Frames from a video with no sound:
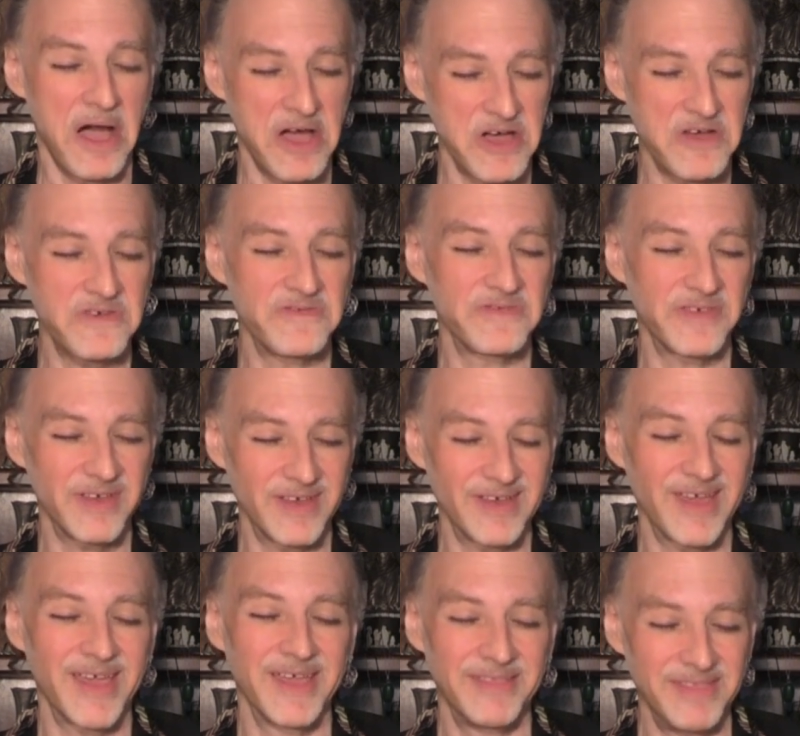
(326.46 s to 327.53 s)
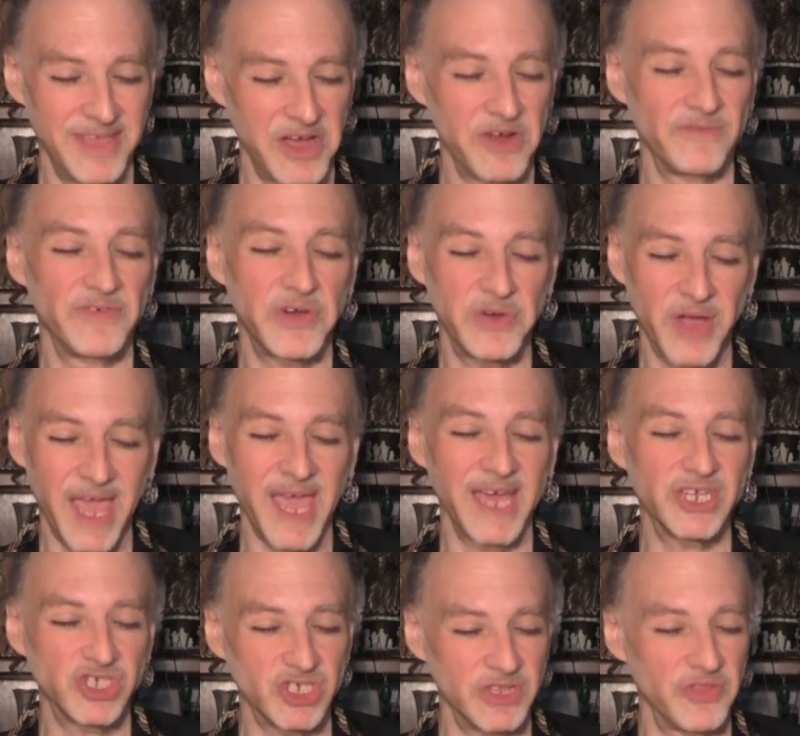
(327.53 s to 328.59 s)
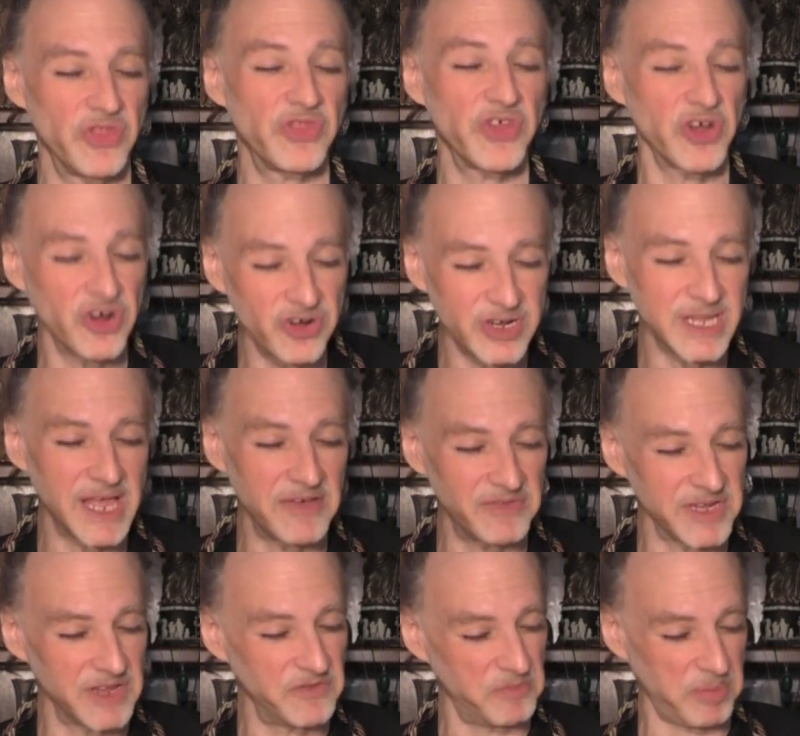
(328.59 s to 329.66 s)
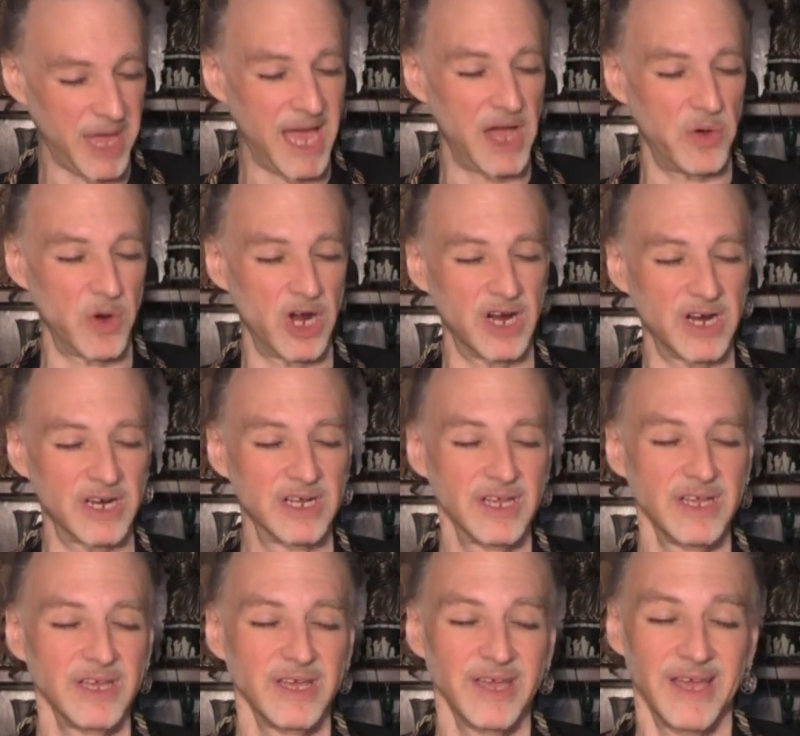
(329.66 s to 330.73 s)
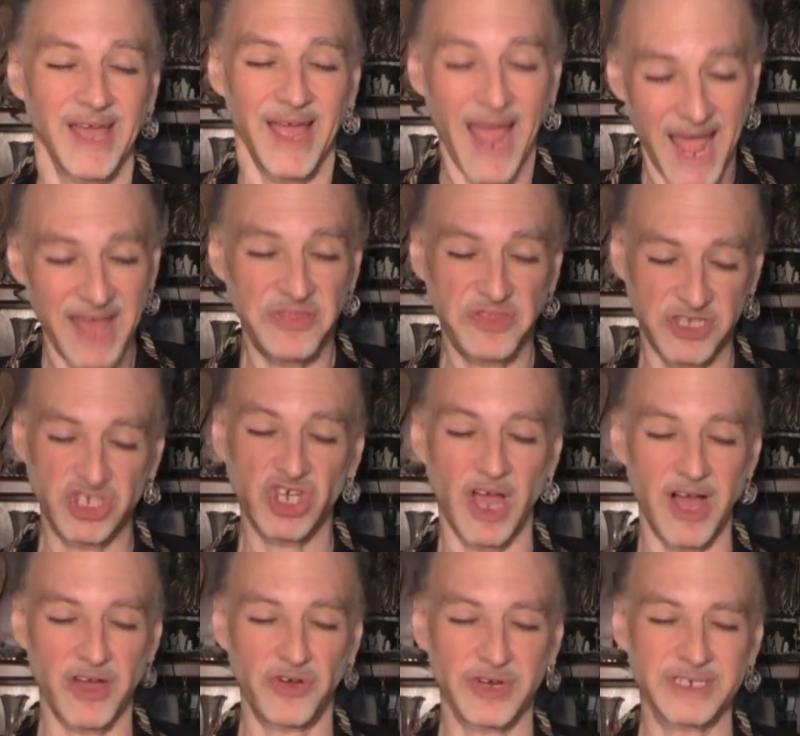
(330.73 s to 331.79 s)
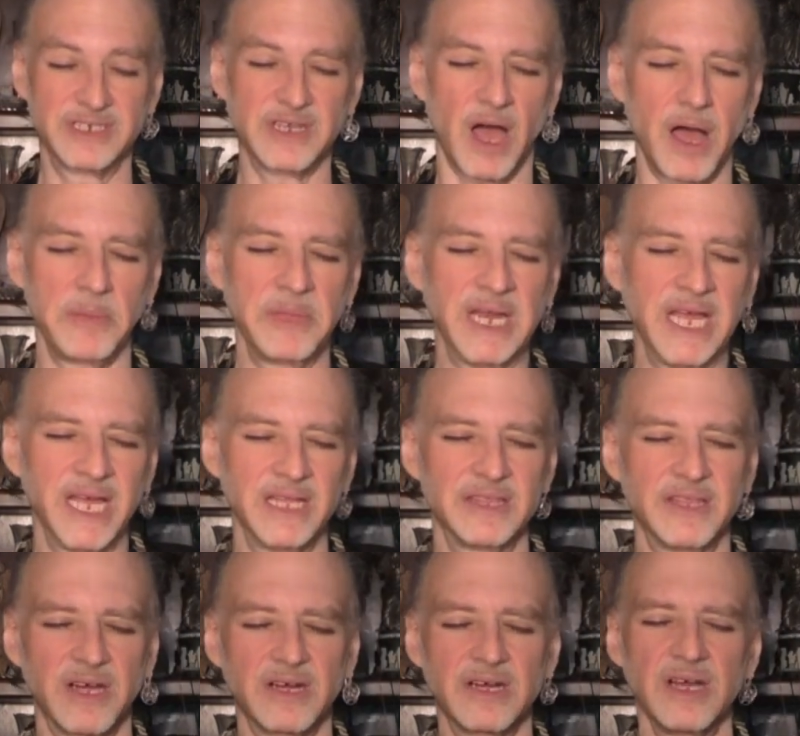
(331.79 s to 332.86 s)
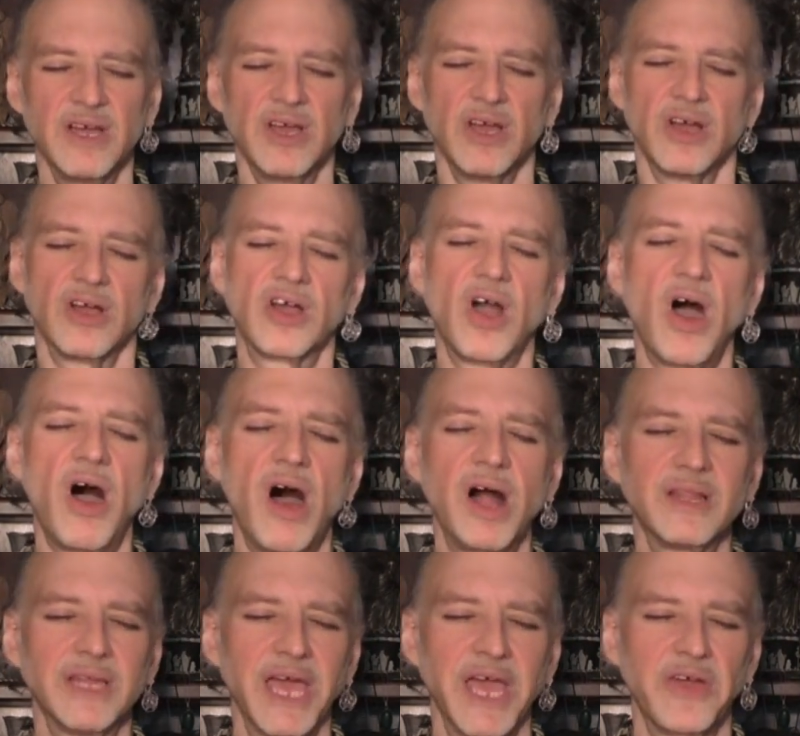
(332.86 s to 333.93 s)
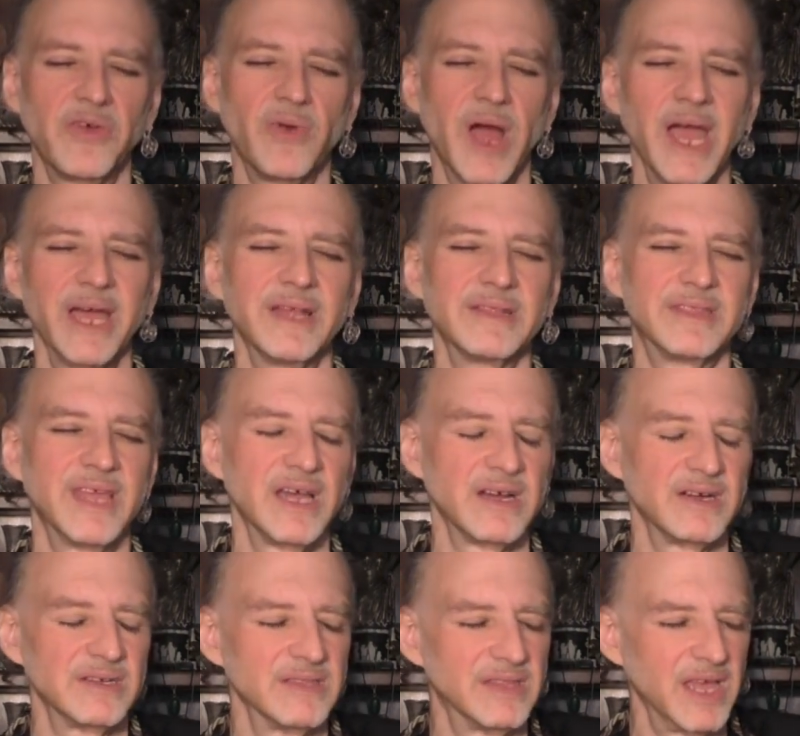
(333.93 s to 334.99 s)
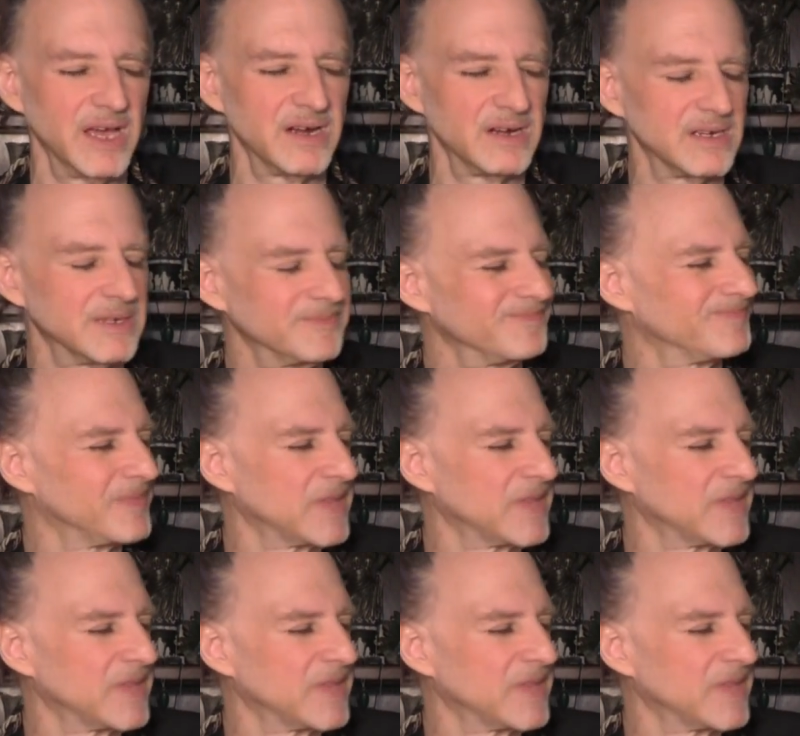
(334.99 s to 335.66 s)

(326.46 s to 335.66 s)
of in their vocation, third level of power eighth chakra dominant, their calling, right? Their their